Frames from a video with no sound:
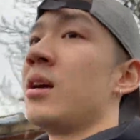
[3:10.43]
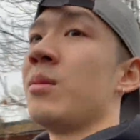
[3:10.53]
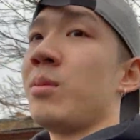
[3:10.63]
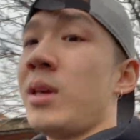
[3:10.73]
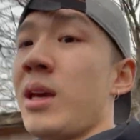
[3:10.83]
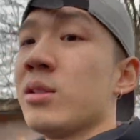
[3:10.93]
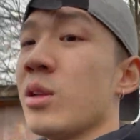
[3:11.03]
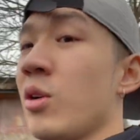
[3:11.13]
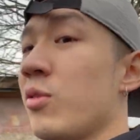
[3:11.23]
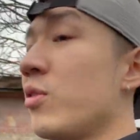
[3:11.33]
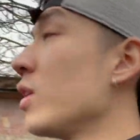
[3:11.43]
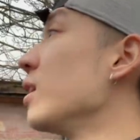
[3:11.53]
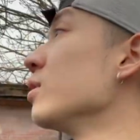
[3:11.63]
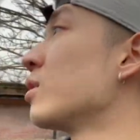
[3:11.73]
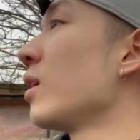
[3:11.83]
But yeah, it was a lot of fun. It
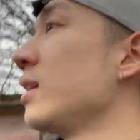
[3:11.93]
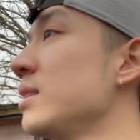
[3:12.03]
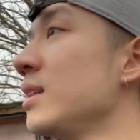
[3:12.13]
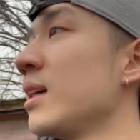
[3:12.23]
was crazy.